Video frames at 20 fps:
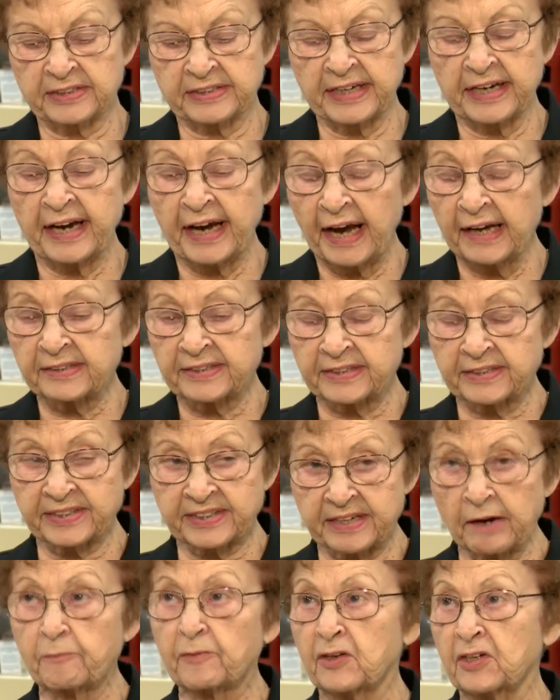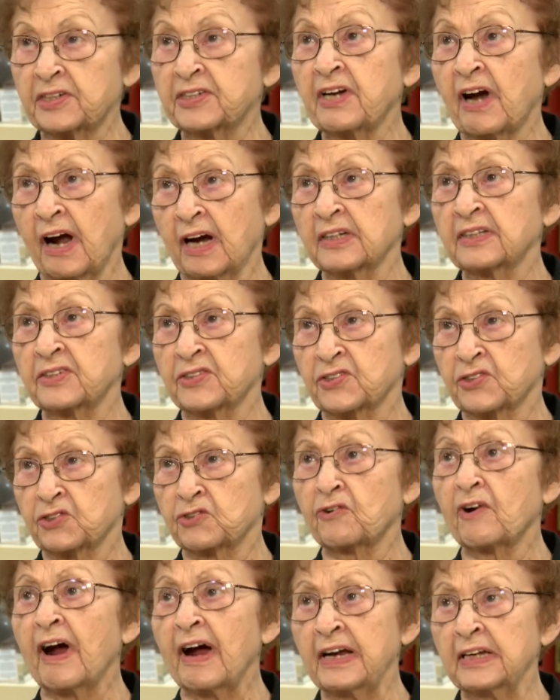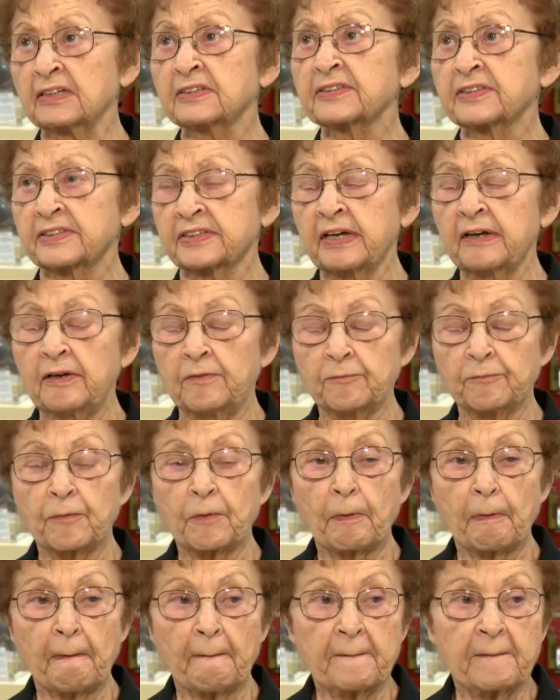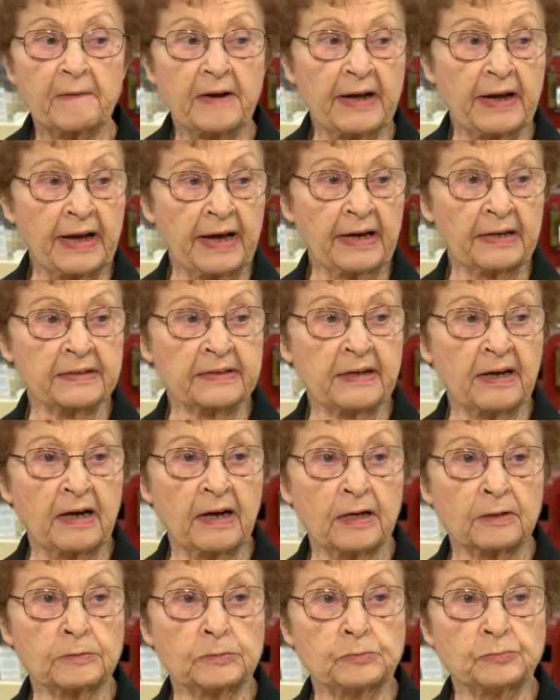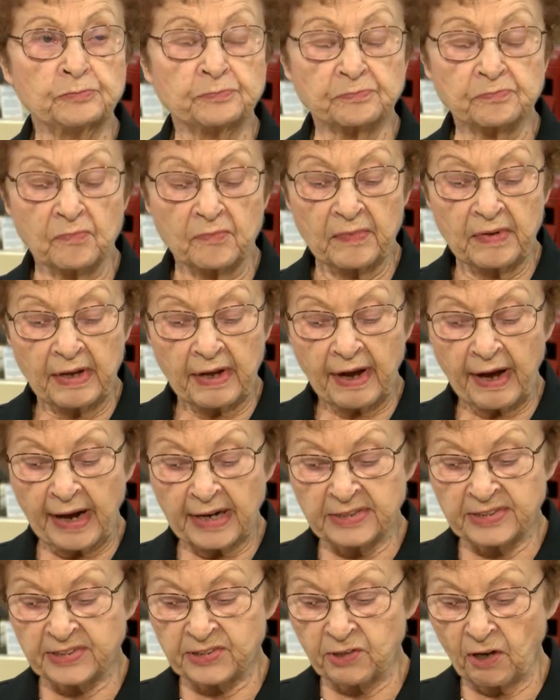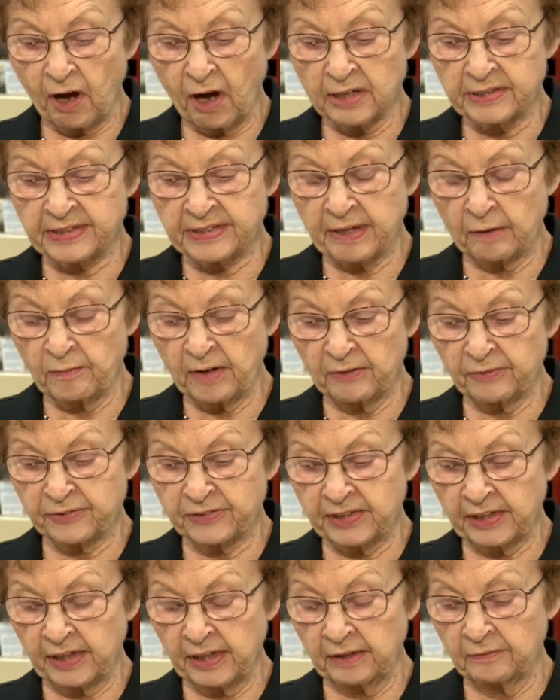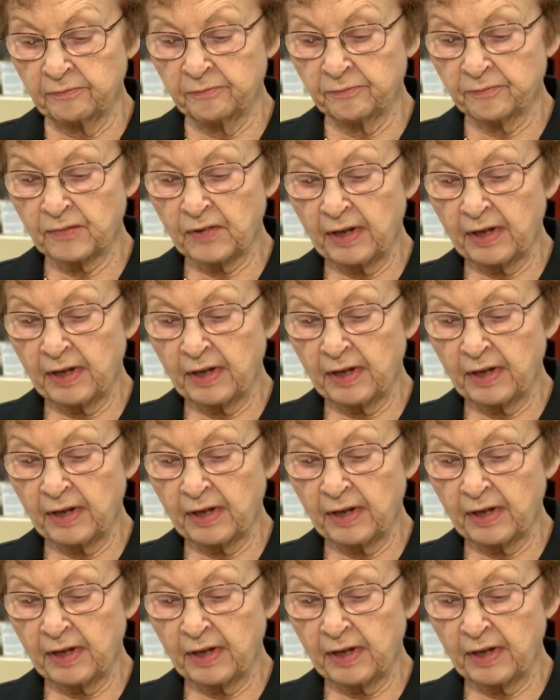They had separate doctors' trials, and I saw some of the